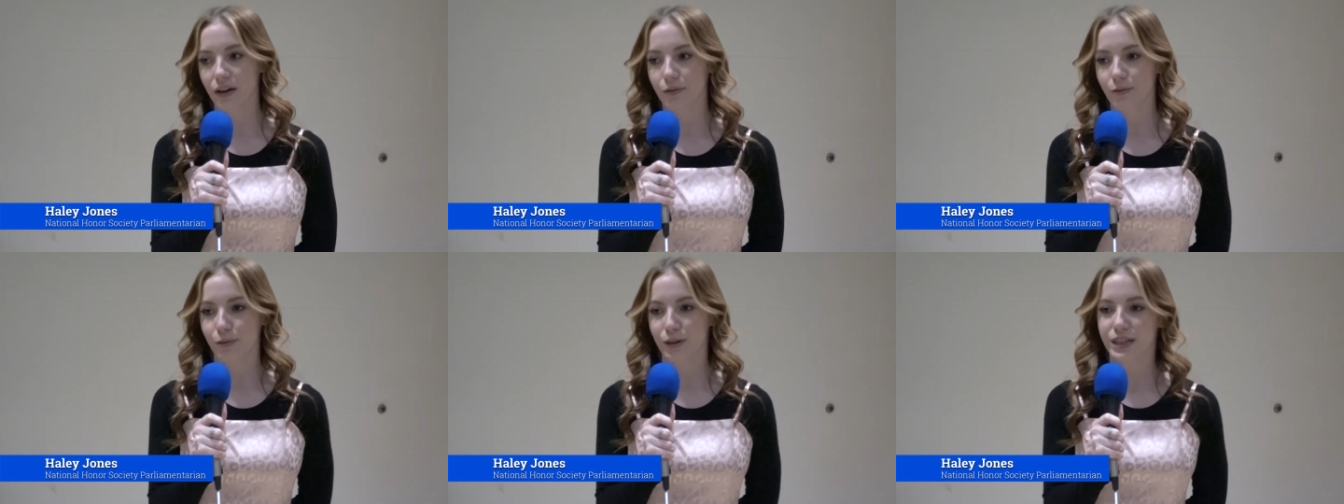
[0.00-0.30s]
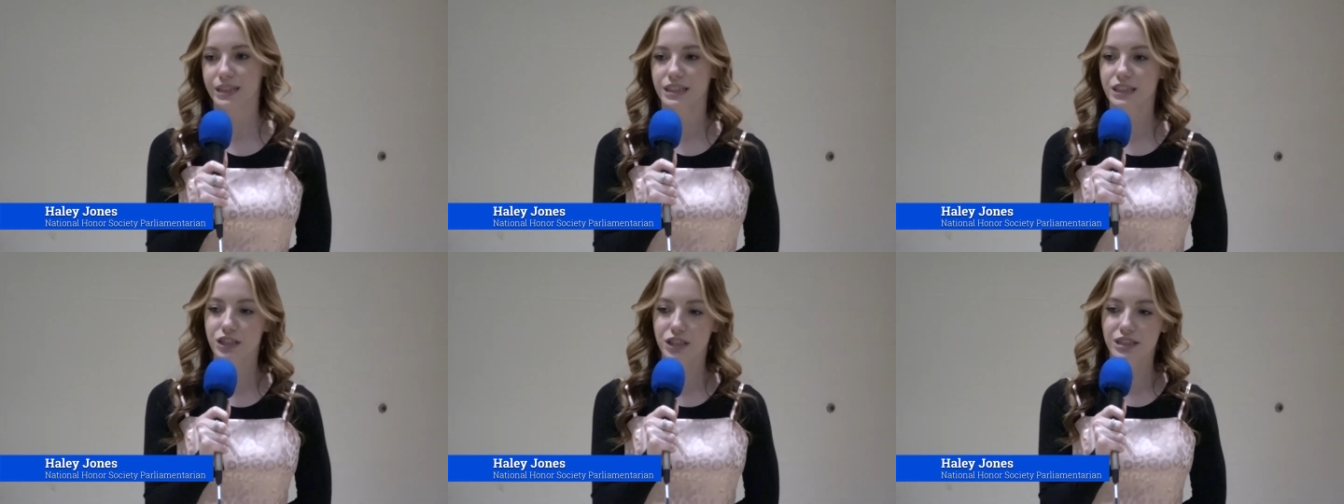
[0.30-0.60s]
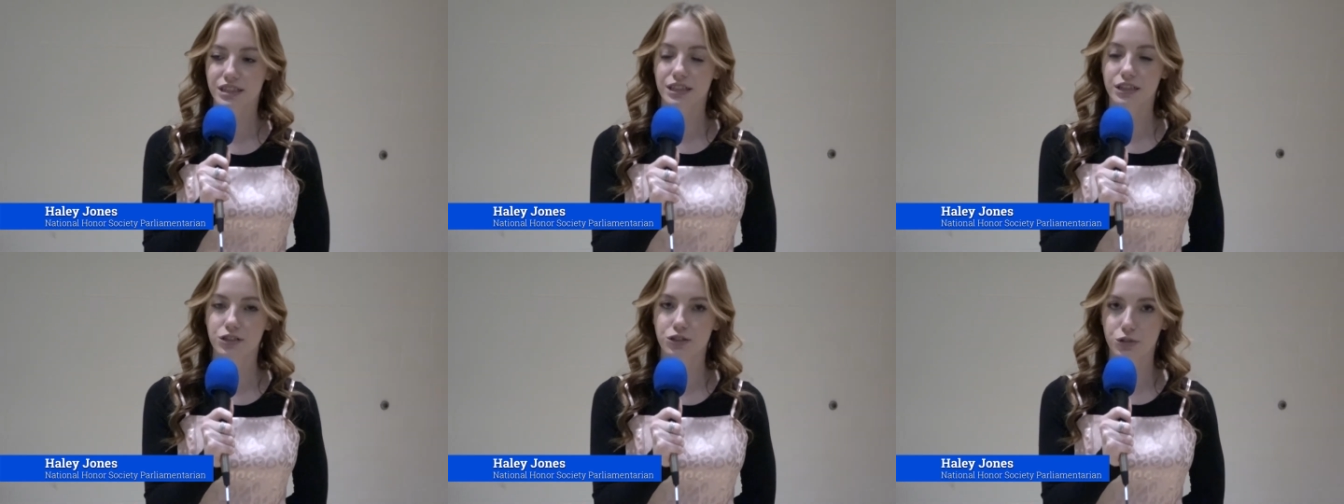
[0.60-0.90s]
Really
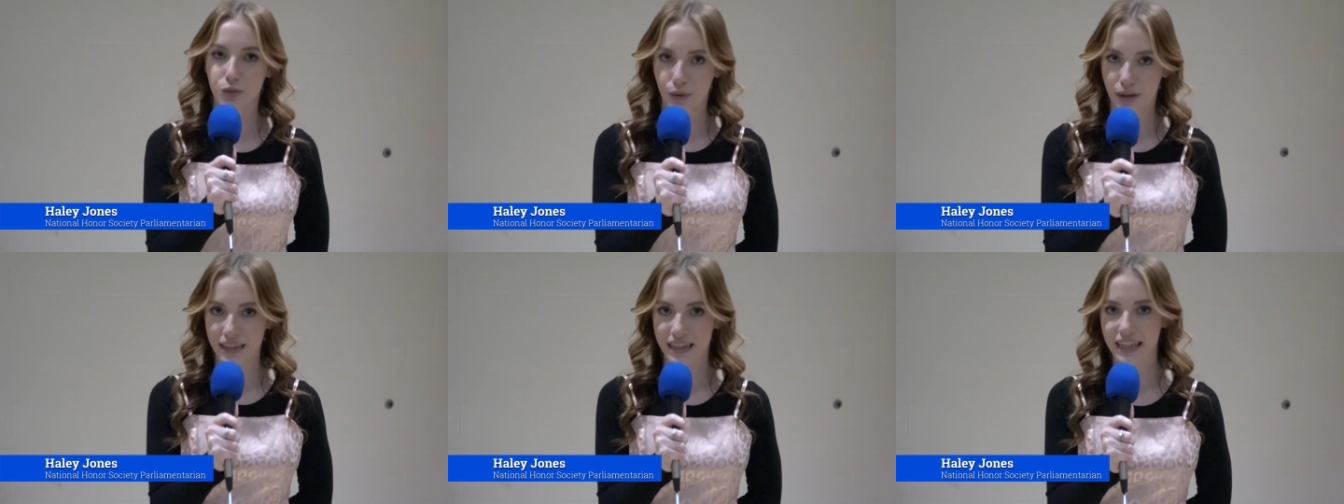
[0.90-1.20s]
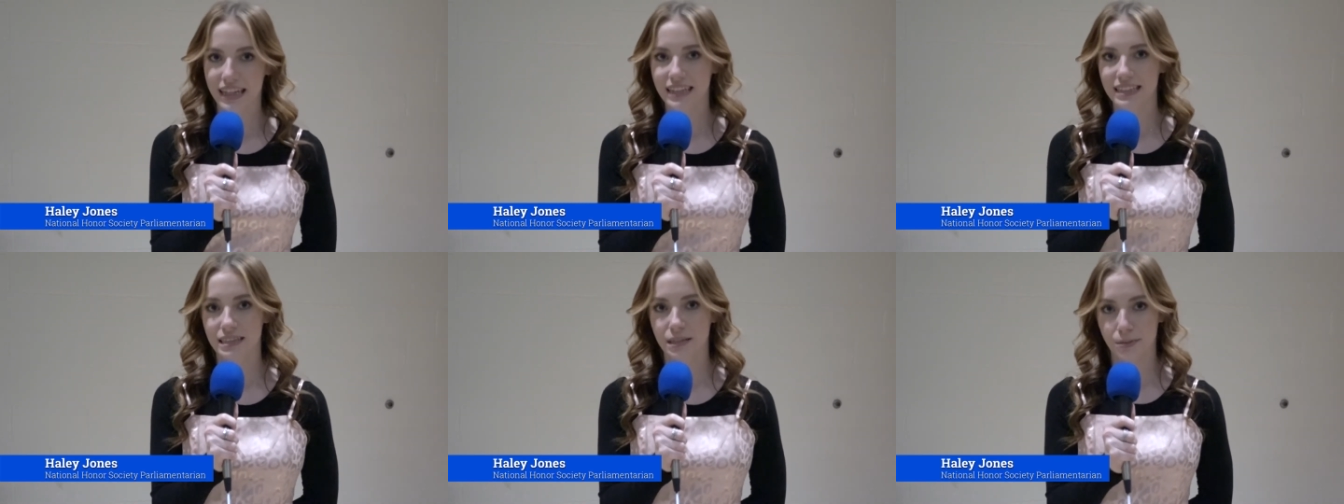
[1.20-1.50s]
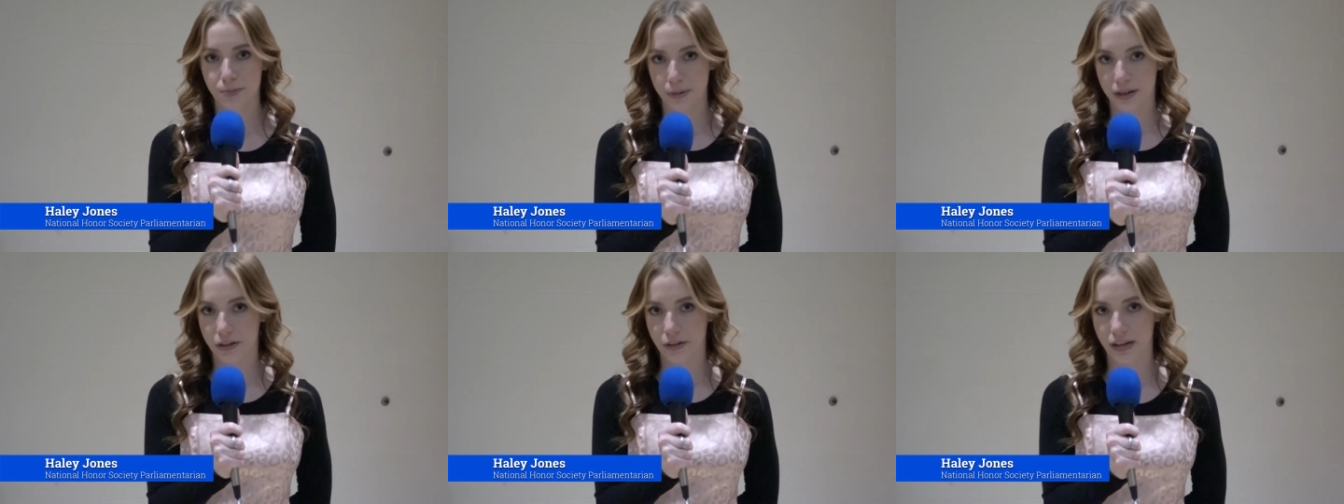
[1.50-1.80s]
just enjoy the
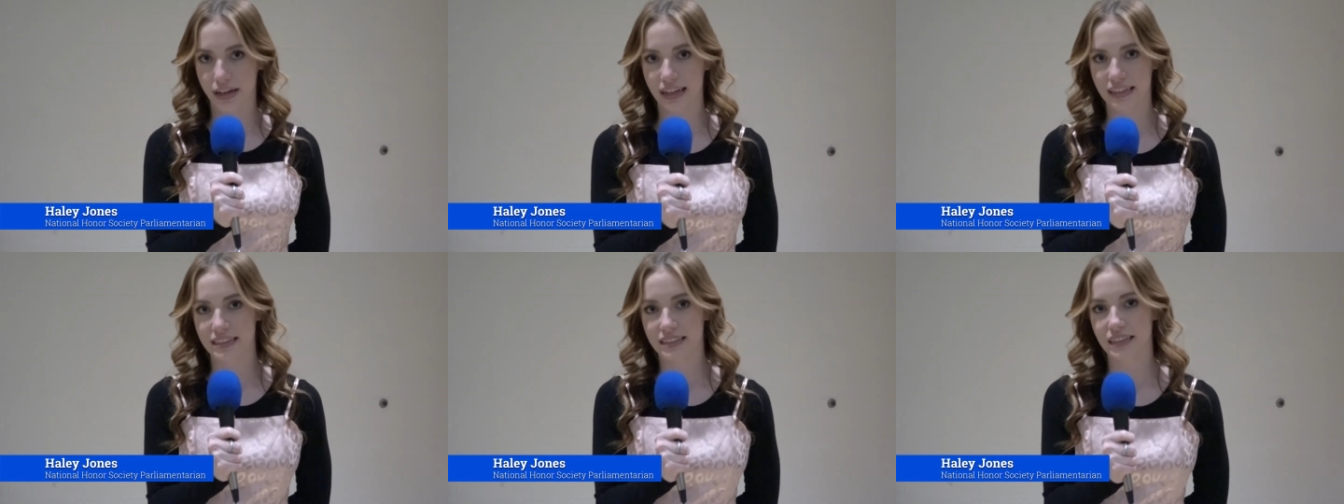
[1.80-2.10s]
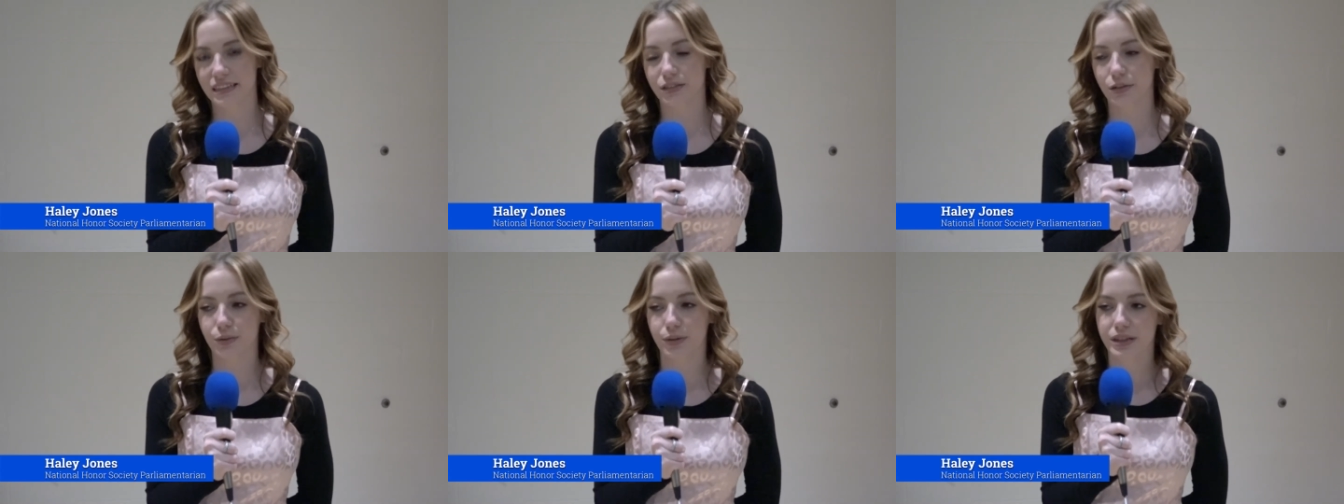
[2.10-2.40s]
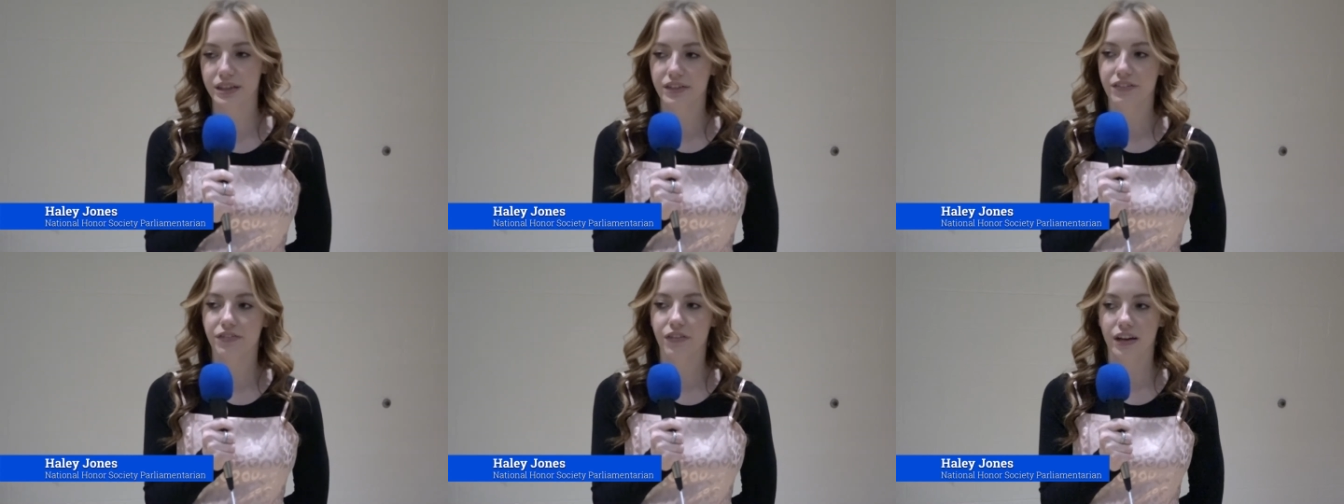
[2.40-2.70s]
experience. It's a
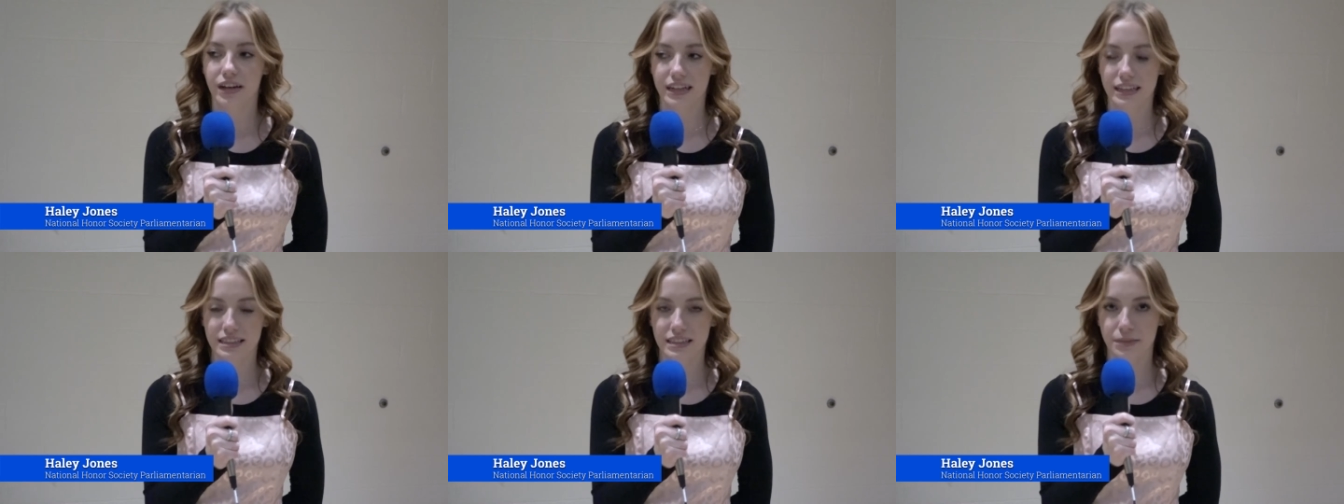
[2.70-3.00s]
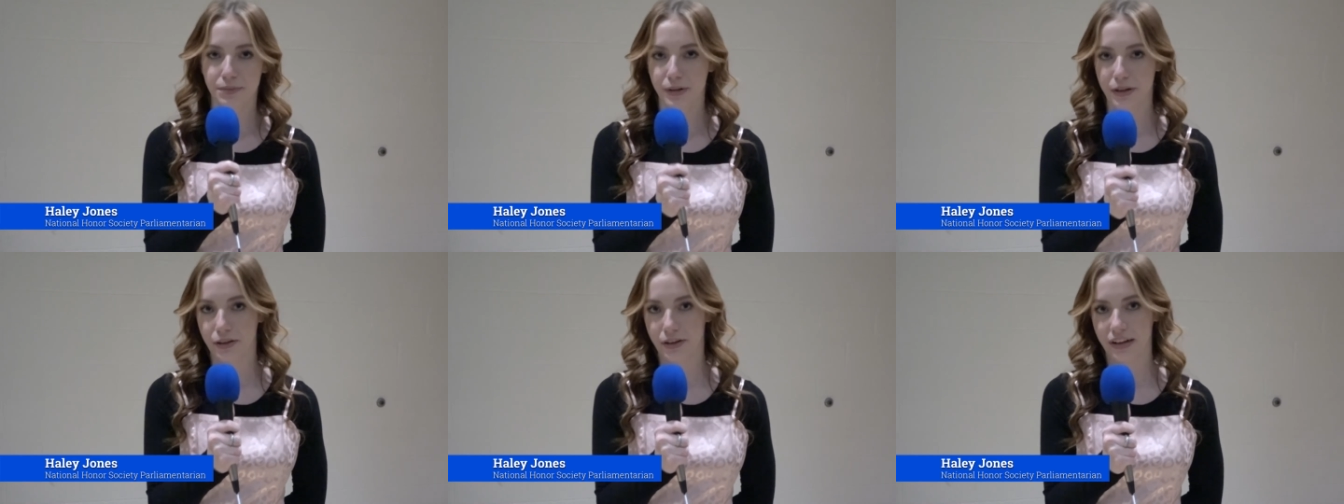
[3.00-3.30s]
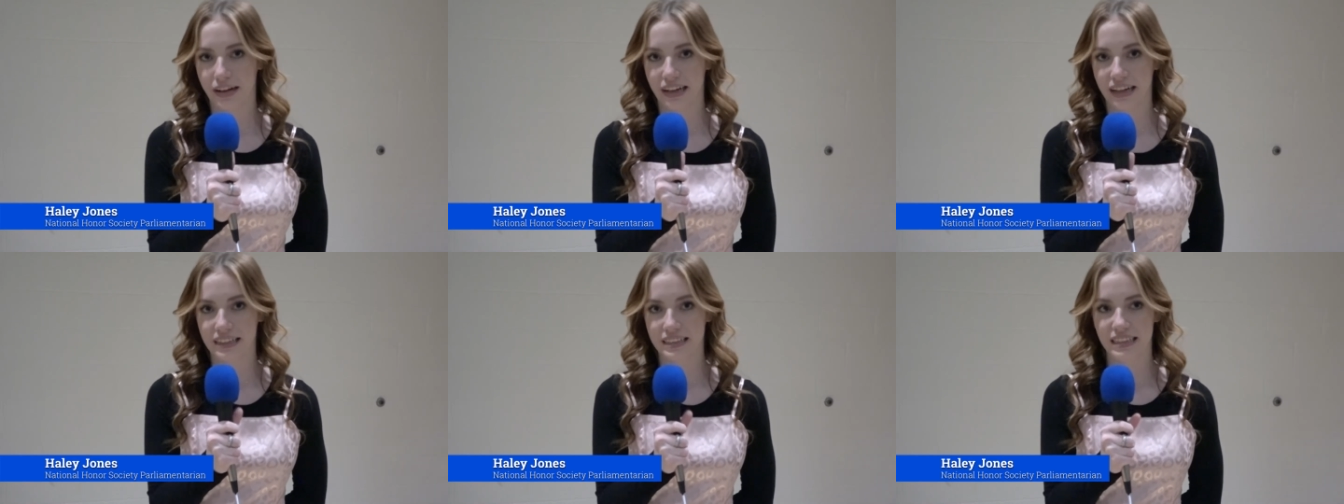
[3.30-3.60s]
really fun
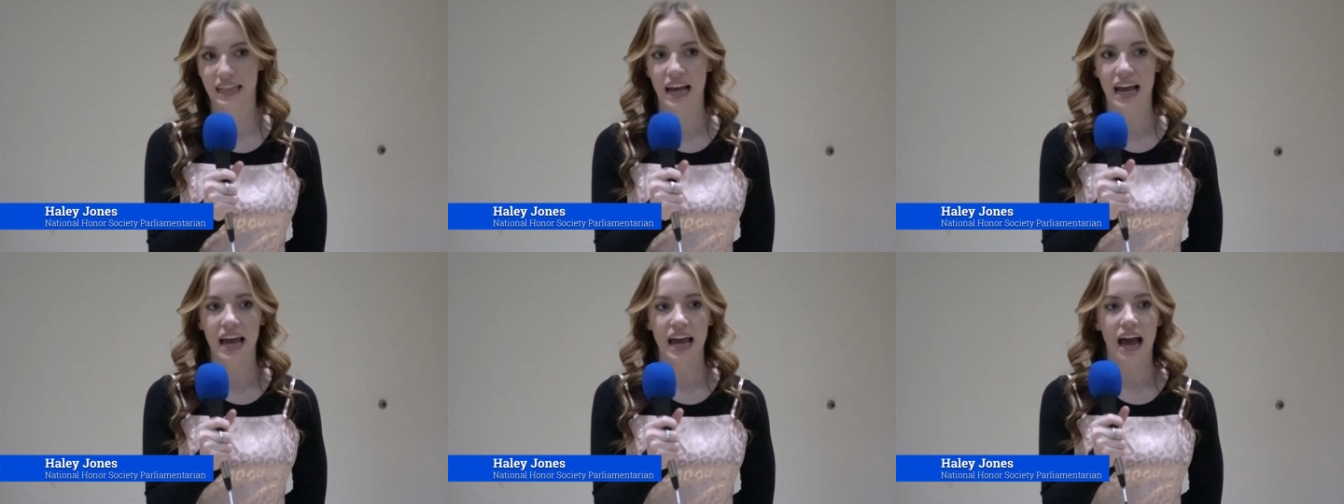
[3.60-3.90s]
experience.